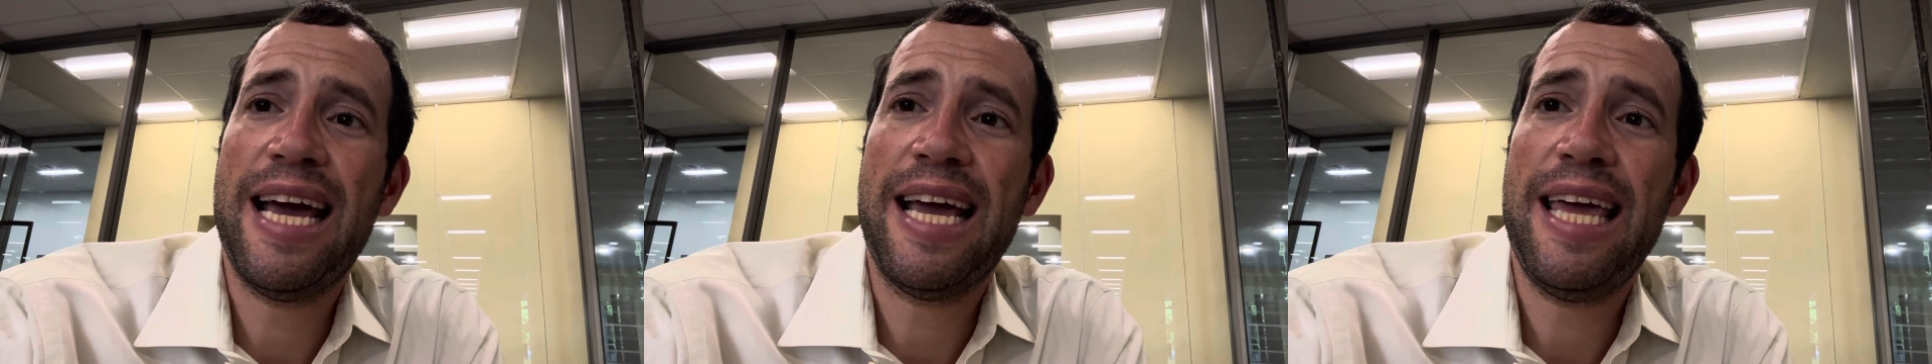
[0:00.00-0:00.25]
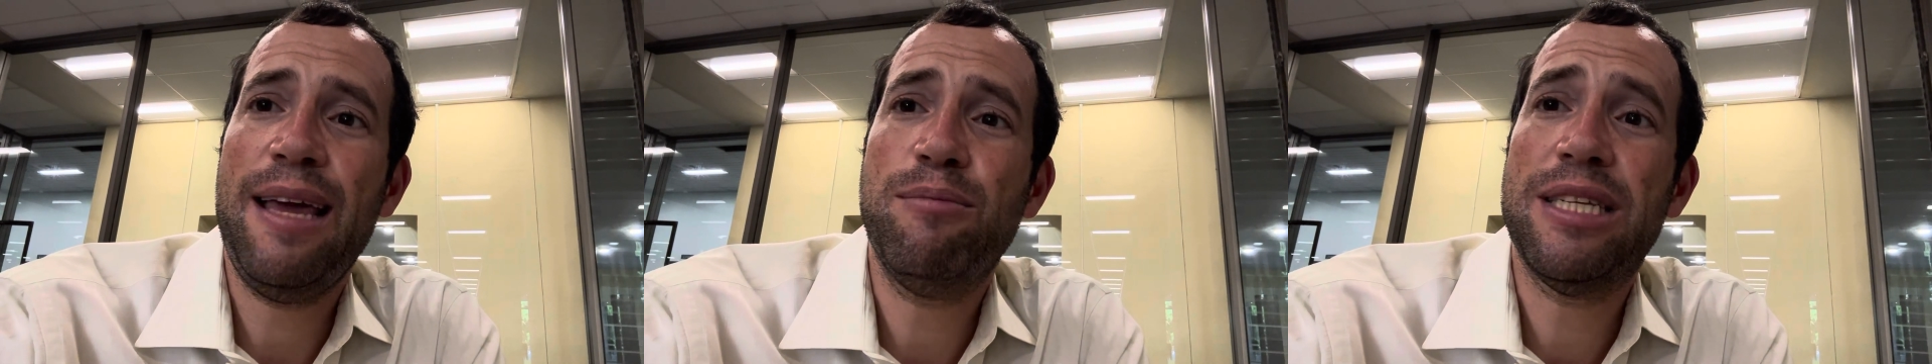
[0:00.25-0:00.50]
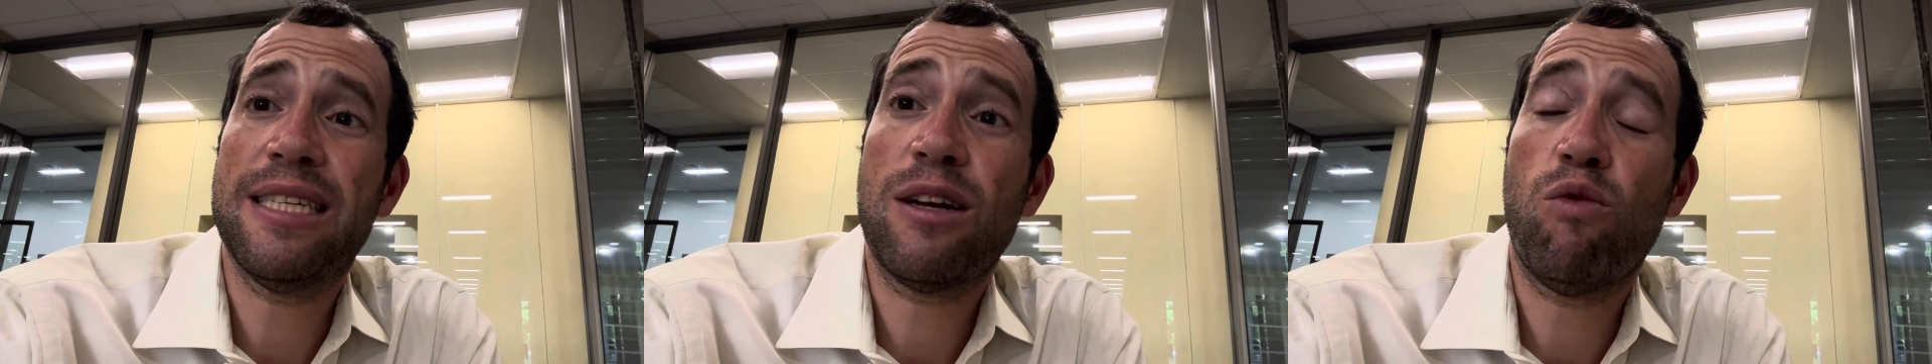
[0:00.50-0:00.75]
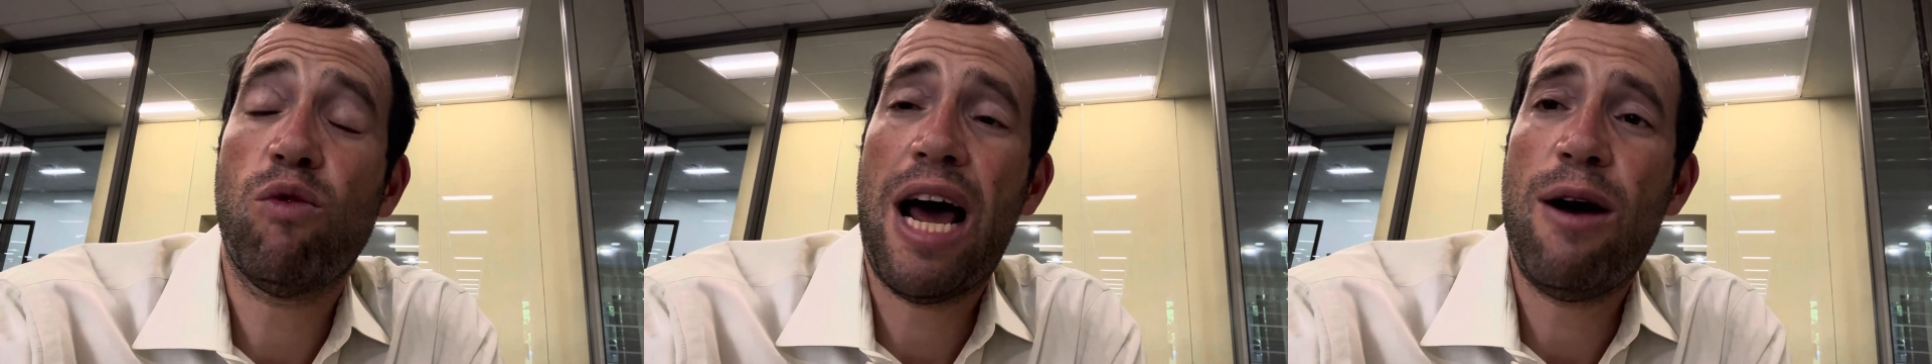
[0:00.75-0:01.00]
It keeps us
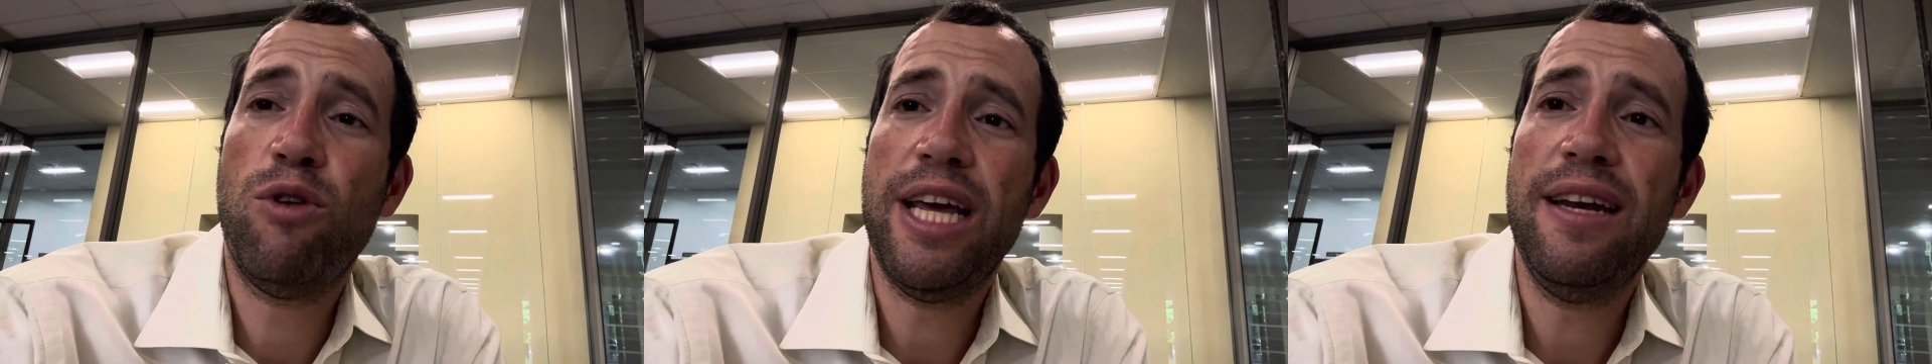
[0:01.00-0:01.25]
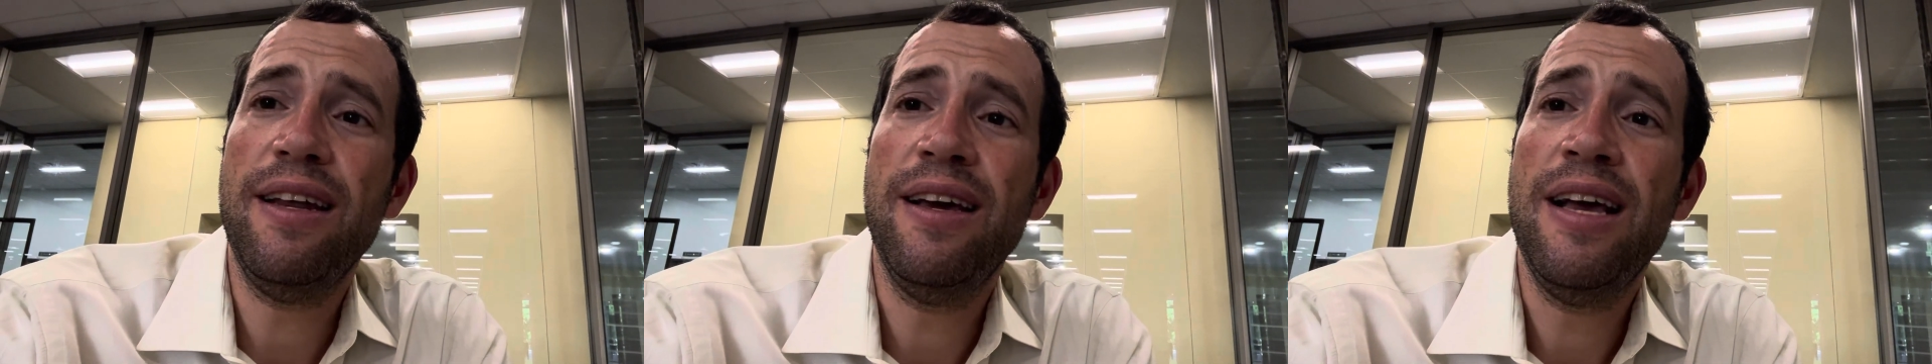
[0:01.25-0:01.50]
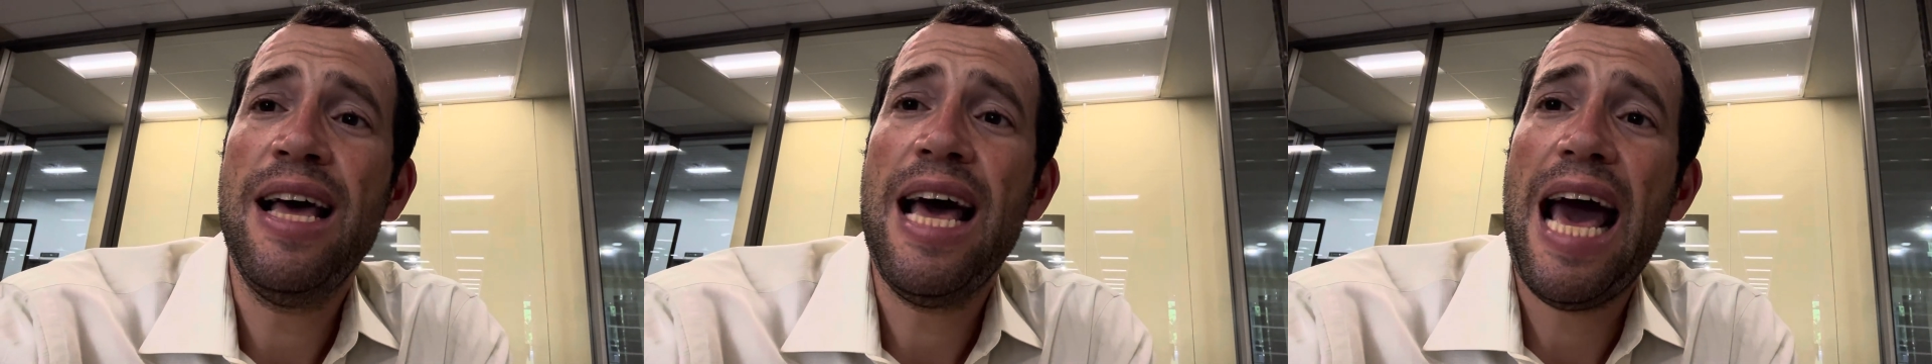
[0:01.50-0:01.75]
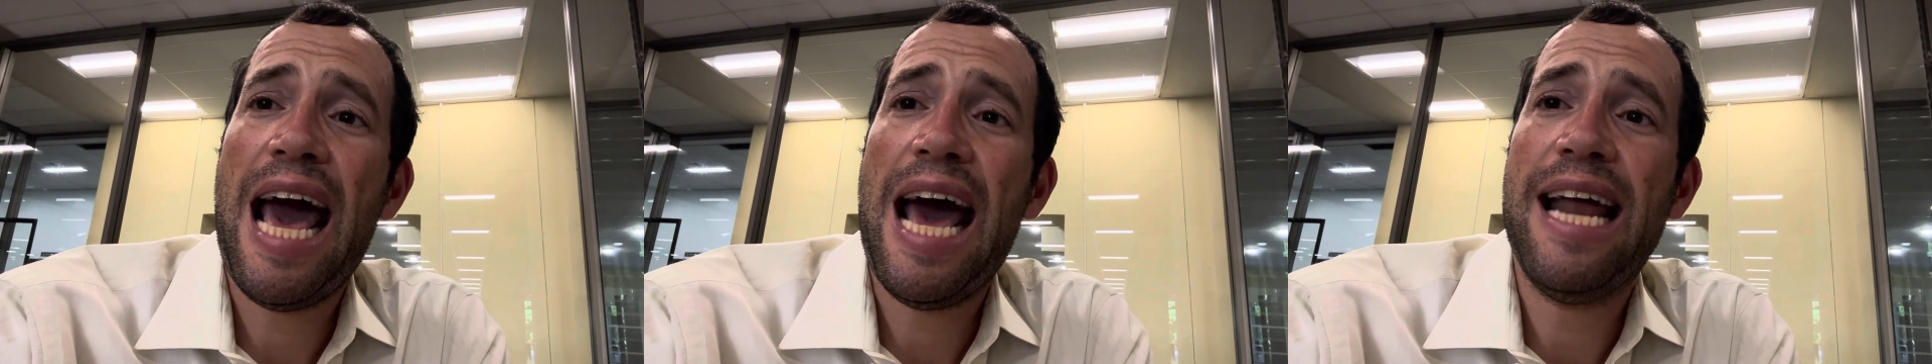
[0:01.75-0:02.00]
grounded
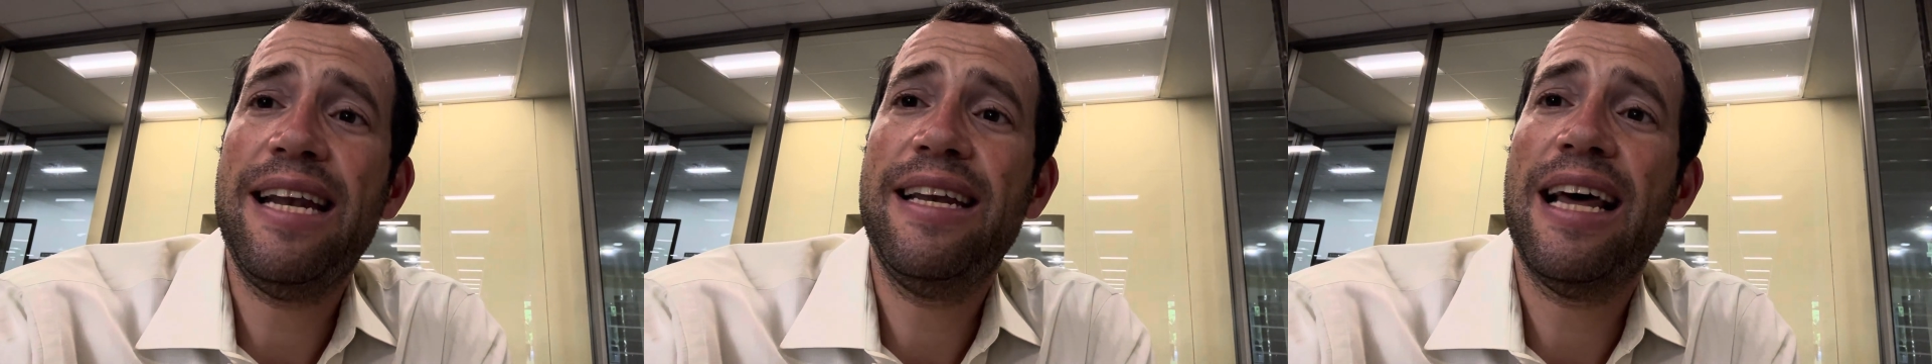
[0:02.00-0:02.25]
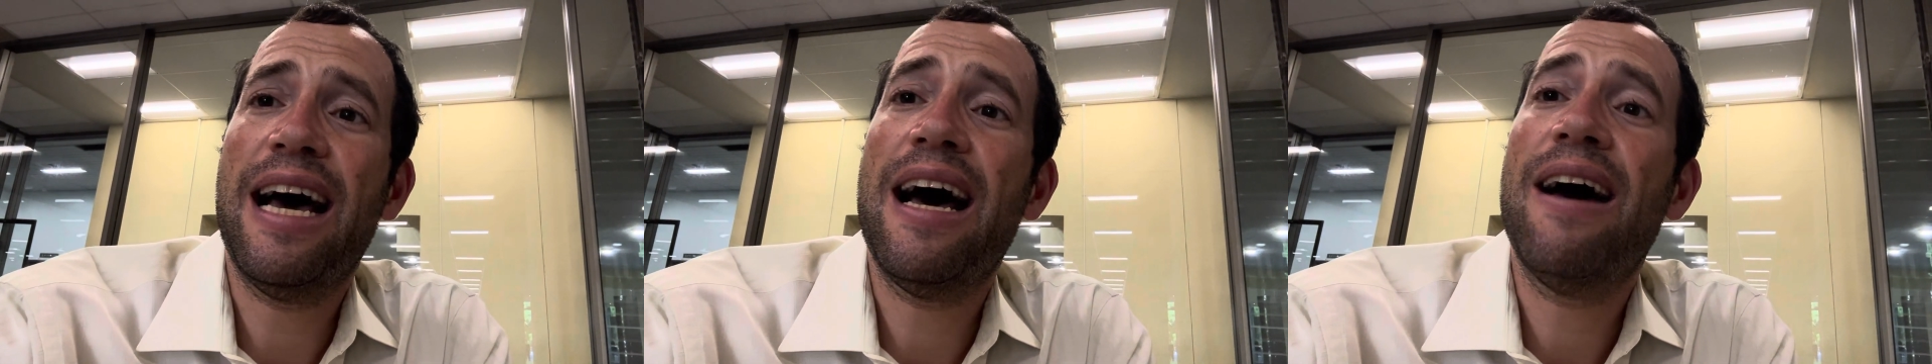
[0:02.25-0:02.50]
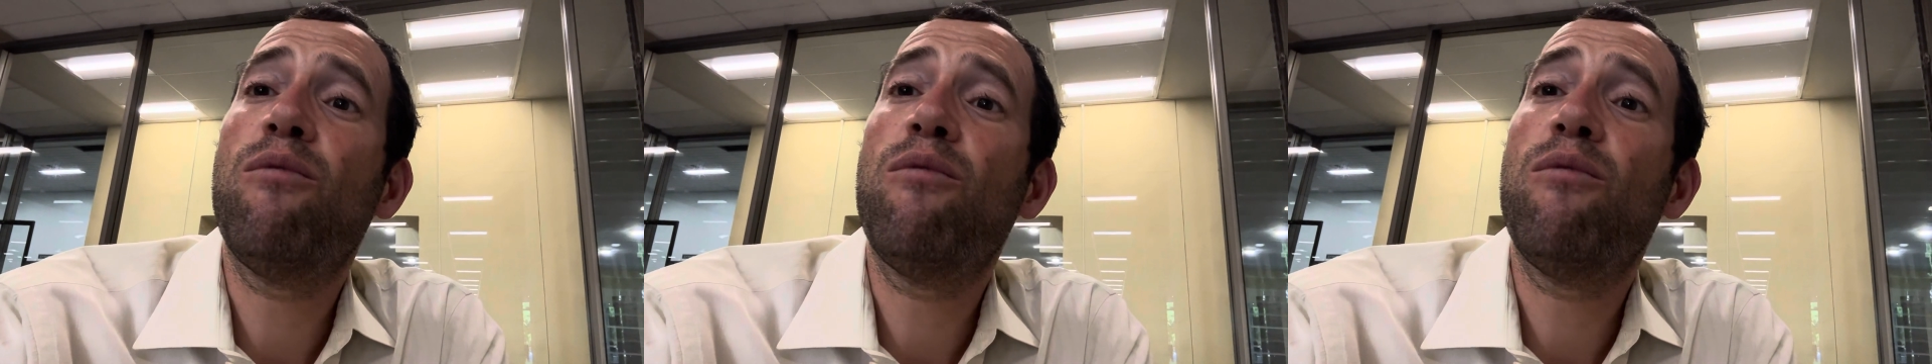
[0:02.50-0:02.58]
and uh,